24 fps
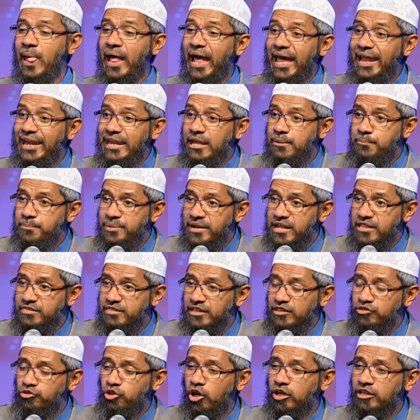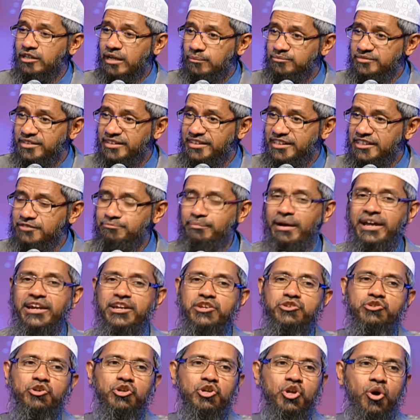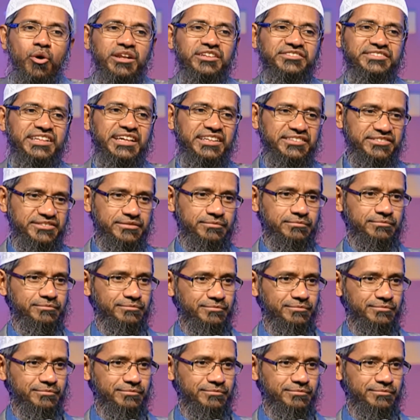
any brazen thought comes in his mind, he should lower his gaze.